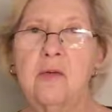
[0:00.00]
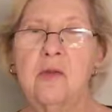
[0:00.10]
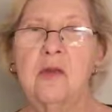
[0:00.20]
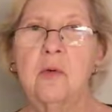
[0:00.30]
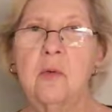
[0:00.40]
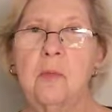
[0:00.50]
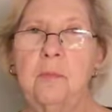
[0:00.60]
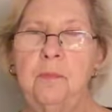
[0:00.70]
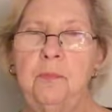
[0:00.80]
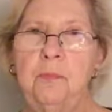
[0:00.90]
So
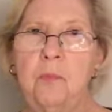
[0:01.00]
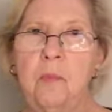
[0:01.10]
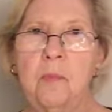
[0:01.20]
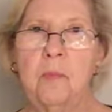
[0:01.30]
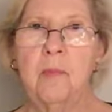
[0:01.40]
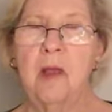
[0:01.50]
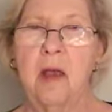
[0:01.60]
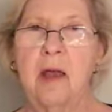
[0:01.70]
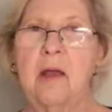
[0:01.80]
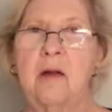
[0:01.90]
I
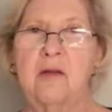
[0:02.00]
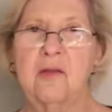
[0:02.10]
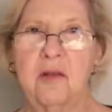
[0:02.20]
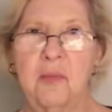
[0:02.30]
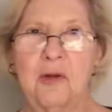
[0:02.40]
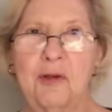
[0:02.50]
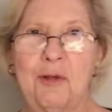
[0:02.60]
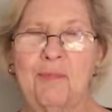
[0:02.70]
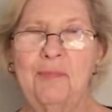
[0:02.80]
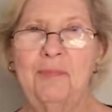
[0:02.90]
honestly
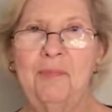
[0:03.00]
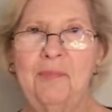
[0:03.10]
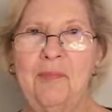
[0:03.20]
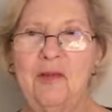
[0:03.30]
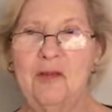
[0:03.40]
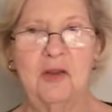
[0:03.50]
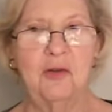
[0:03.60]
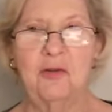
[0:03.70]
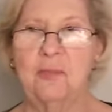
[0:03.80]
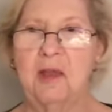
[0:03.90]
wish,
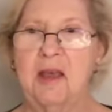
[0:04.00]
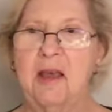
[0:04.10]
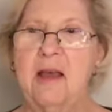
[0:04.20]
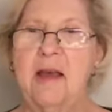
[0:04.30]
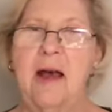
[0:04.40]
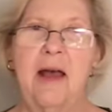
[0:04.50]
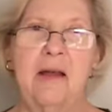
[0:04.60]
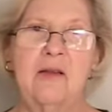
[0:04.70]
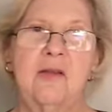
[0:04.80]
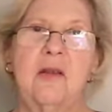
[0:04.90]
excuse me,
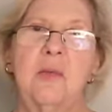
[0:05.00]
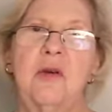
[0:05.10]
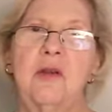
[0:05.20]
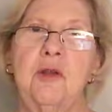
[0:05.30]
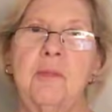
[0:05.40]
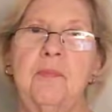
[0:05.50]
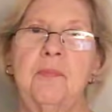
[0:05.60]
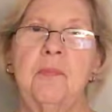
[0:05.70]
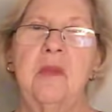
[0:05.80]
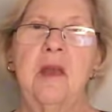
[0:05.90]
I honestly wish
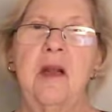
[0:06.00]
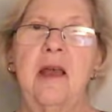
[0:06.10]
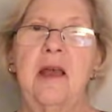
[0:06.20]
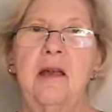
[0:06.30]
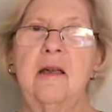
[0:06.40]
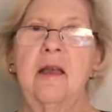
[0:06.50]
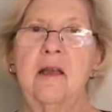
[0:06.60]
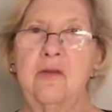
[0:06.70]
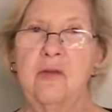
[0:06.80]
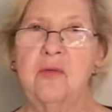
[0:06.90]
that I had an
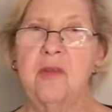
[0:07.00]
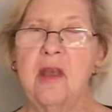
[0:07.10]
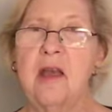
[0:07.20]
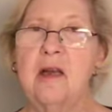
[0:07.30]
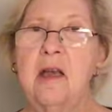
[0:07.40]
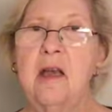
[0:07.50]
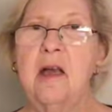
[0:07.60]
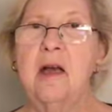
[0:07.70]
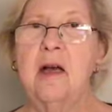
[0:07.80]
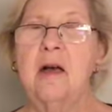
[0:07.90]
answer for that.
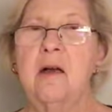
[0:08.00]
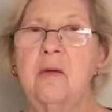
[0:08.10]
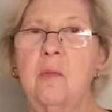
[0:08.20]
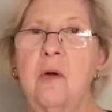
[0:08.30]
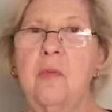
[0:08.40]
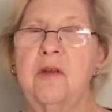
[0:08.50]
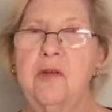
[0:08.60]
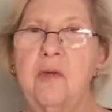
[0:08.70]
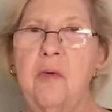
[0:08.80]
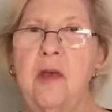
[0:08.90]
What we
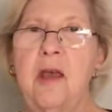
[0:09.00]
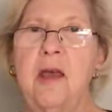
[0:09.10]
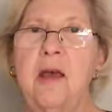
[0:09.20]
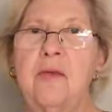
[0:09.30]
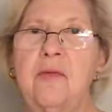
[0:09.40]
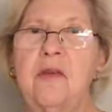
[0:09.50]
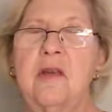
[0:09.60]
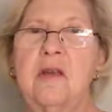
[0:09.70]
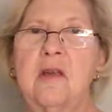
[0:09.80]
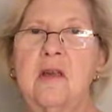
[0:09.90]
do have
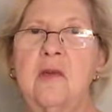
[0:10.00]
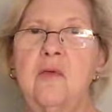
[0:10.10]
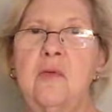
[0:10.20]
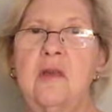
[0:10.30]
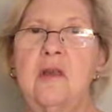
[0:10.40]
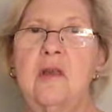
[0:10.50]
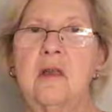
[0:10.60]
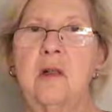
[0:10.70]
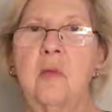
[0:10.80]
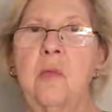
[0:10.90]
is an
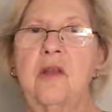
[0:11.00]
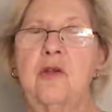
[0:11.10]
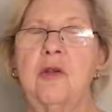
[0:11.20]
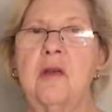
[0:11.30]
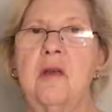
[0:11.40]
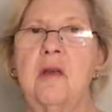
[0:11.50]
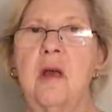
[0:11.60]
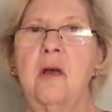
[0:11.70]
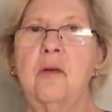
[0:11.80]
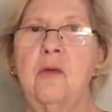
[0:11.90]
interesting little widget.
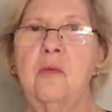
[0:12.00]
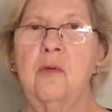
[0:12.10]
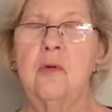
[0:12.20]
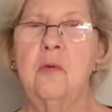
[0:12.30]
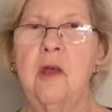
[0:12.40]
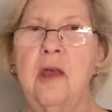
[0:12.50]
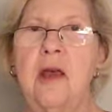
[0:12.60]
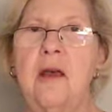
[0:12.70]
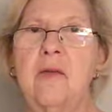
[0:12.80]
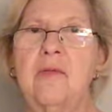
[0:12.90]
You do
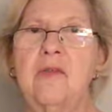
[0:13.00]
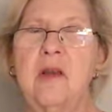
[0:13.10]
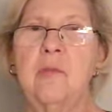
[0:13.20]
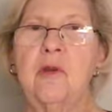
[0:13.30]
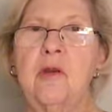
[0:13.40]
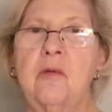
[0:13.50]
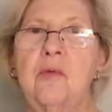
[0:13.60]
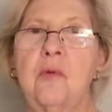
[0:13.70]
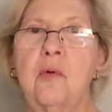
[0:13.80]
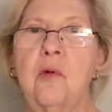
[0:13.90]
have some
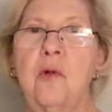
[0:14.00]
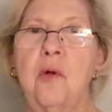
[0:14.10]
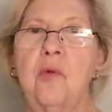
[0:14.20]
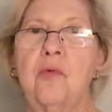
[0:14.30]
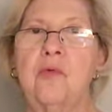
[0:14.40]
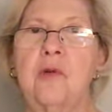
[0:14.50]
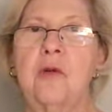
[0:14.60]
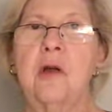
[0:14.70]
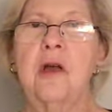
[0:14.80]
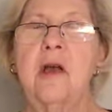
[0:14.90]
control over